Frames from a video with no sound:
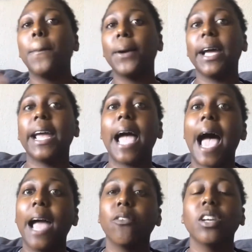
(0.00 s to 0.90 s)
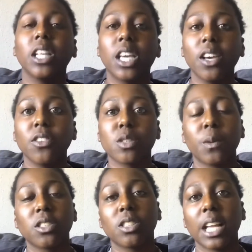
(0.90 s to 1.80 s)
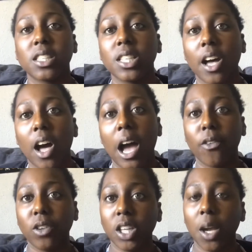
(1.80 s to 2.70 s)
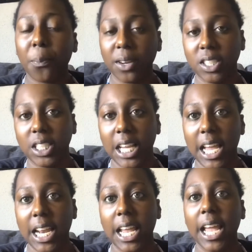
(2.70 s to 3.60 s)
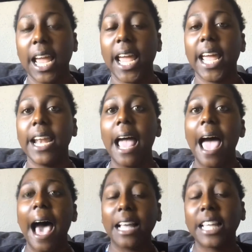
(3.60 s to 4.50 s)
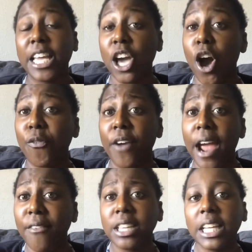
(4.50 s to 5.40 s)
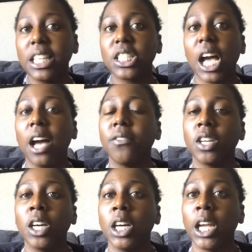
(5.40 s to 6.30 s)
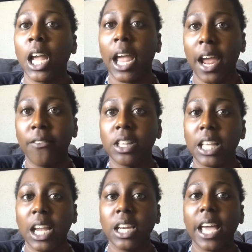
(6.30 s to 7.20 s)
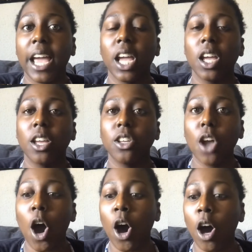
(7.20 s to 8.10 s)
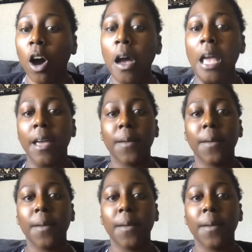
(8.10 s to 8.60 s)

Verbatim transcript: But I really give a special thanks to y'all. I really appreciate it. And I thank y'all for everything that y'all have done and everything that y'all